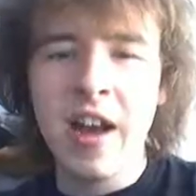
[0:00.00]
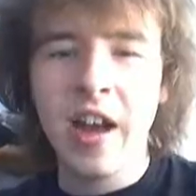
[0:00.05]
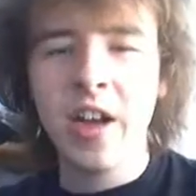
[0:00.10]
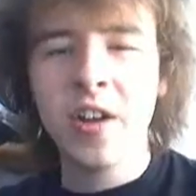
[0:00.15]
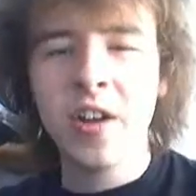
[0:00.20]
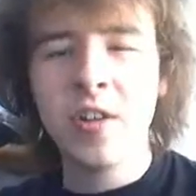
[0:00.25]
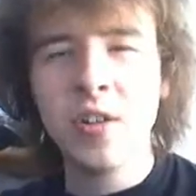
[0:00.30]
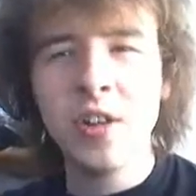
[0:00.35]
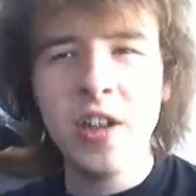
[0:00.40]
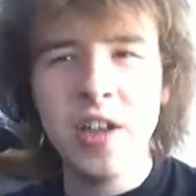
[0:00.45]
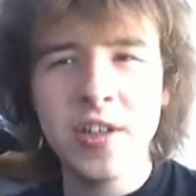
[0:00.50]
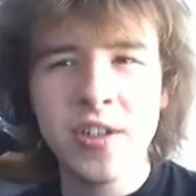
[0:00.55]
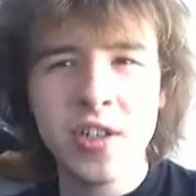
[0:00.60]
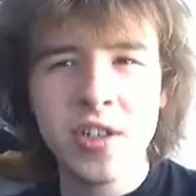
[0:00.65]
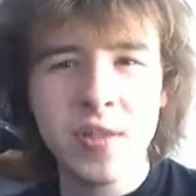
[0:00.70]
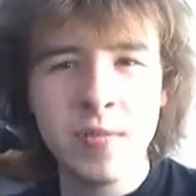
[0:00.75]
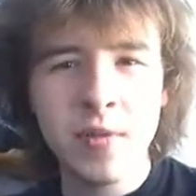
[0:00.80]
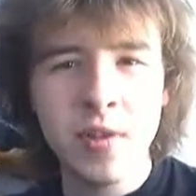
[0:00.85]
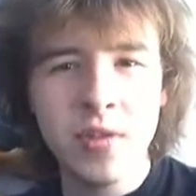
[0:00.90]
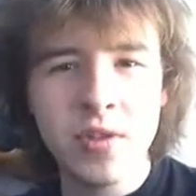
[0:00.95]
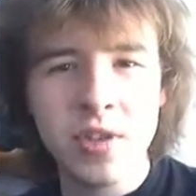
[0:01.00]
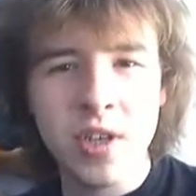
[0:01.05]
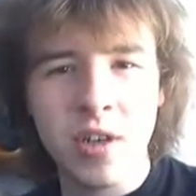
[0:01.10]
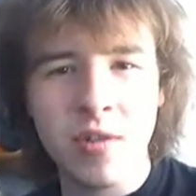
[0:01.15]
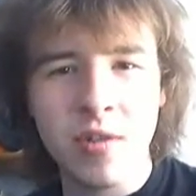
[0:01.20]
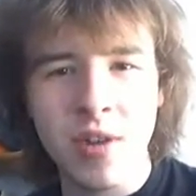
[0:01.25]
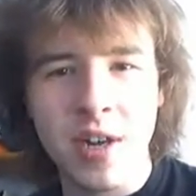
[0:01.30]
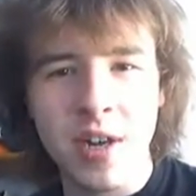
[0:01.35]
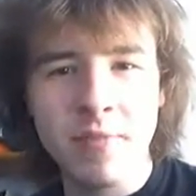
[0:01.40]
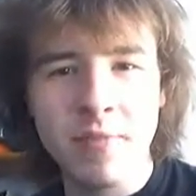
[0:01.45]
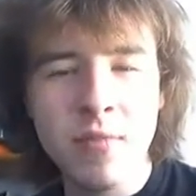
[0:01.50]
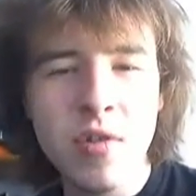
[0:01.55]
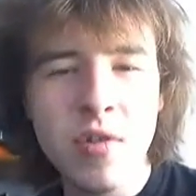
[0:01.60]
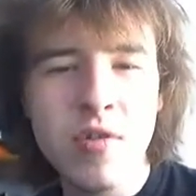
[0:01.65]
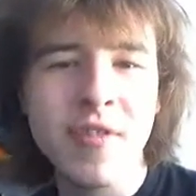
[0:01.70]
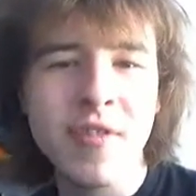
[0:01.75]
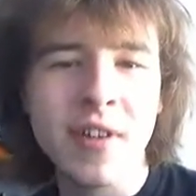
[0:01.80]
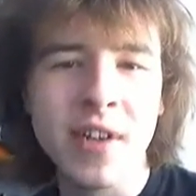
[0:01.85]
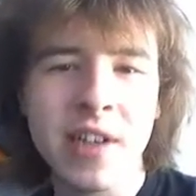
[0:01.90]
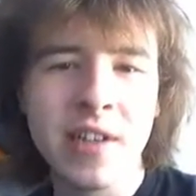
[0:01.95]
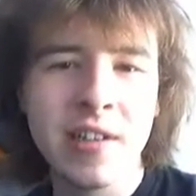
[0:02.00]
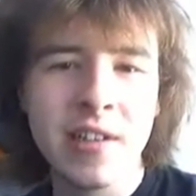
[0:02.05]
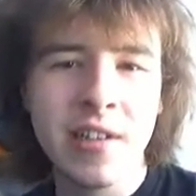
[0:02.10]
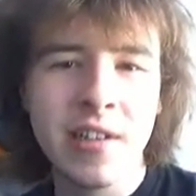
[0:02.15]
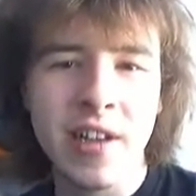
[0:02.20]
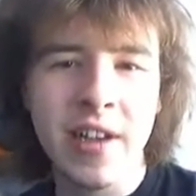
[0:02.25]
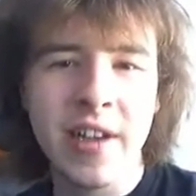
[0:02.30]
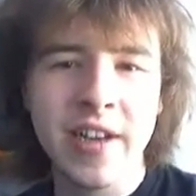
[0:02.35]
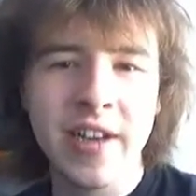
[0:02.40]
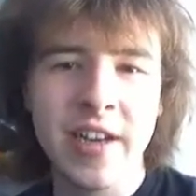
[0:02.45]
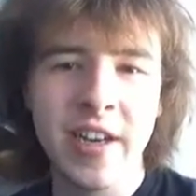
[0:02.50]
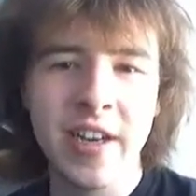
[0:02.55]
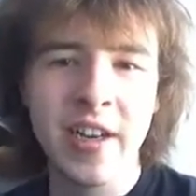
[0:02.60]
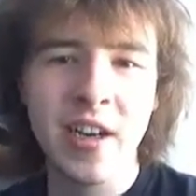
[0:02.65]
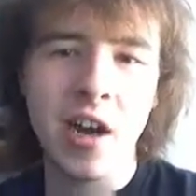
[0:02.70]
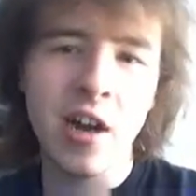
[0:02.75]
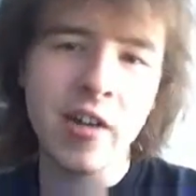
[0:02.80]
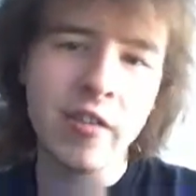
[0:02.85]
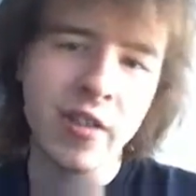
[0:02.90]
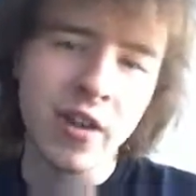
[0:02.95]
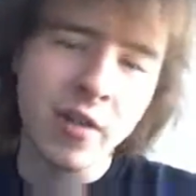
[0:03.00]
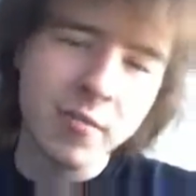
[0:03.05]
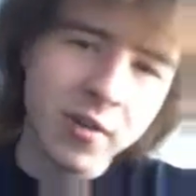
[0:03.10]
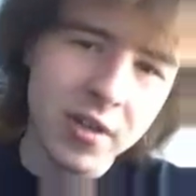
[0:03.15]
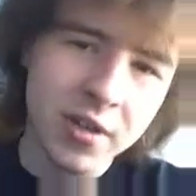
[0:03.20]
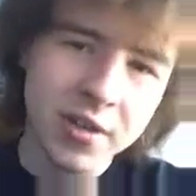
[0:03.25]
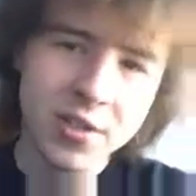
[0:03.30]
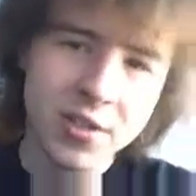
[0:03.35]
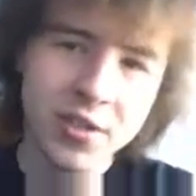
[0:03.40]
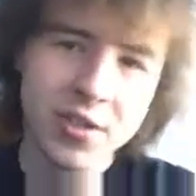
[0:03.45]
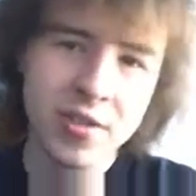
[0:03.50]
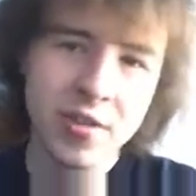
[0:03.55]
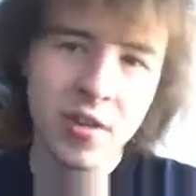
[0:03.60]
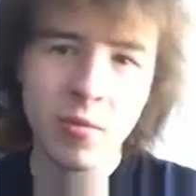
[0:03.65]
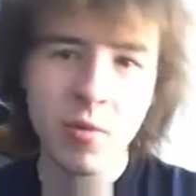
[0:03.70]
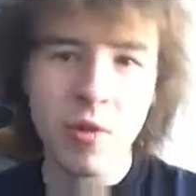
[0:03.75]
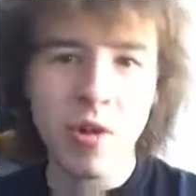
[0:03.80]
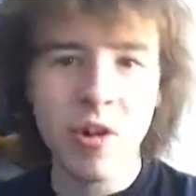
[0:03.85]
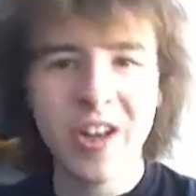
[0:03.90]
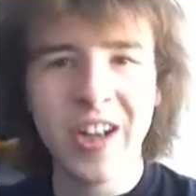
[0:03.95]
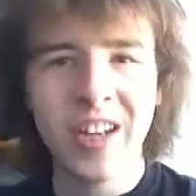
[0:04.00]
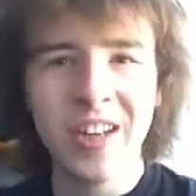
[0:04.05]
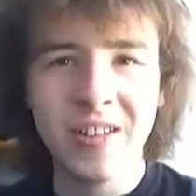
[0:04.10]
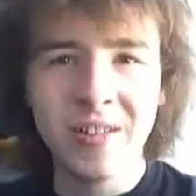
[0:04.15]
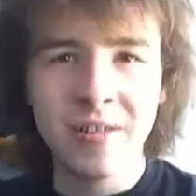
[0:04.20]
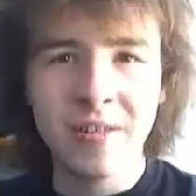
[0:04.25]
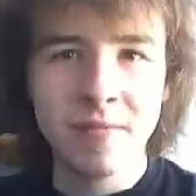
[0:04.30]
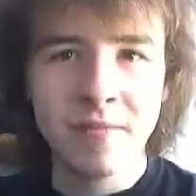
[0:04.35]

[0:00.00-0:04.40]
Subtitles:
I can only listen to music when I'm moving, like in a car or on a bus, or walking.